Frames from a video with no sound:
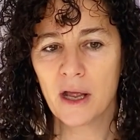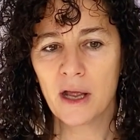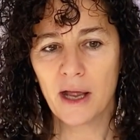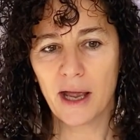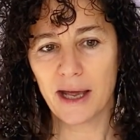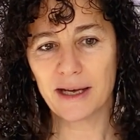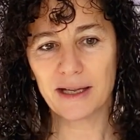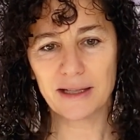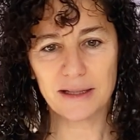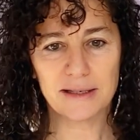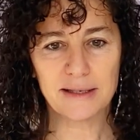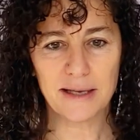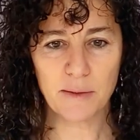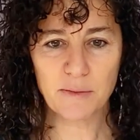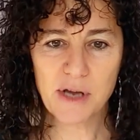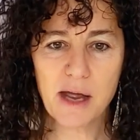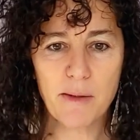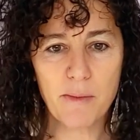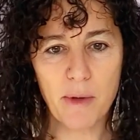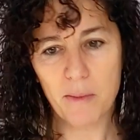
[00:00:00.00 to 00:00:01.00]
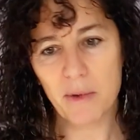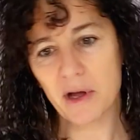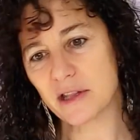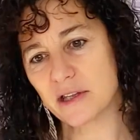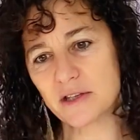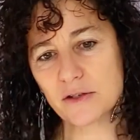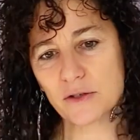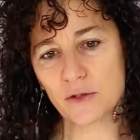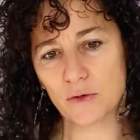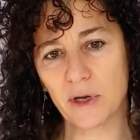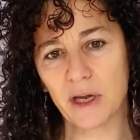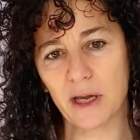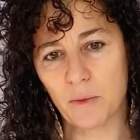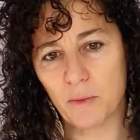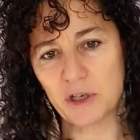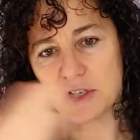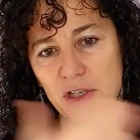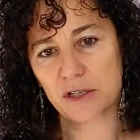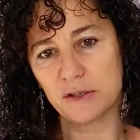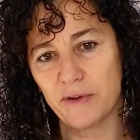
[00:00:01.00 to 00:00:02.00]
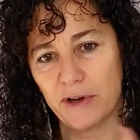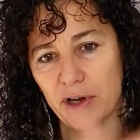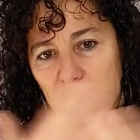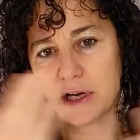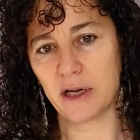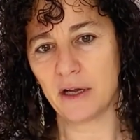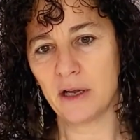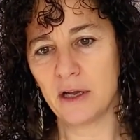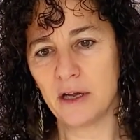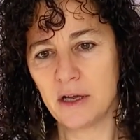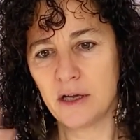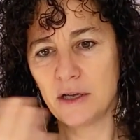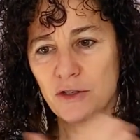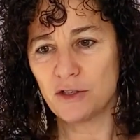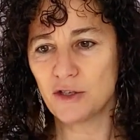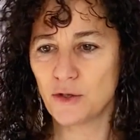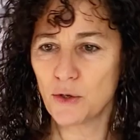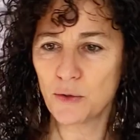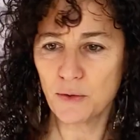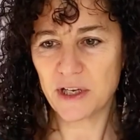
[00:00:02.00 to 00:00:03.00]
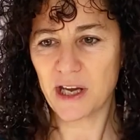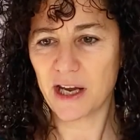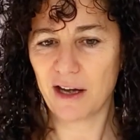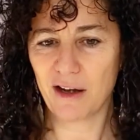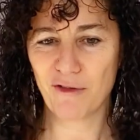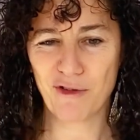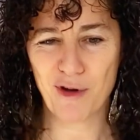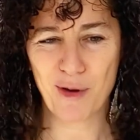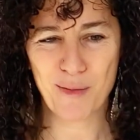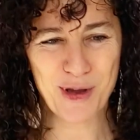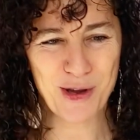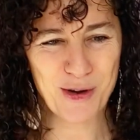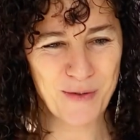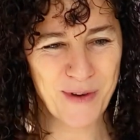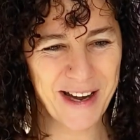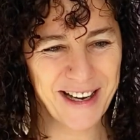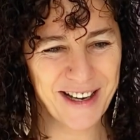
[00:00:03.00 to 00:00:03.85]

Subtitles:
And at the same time, I'm on the screen, which is very dissociated from you, right?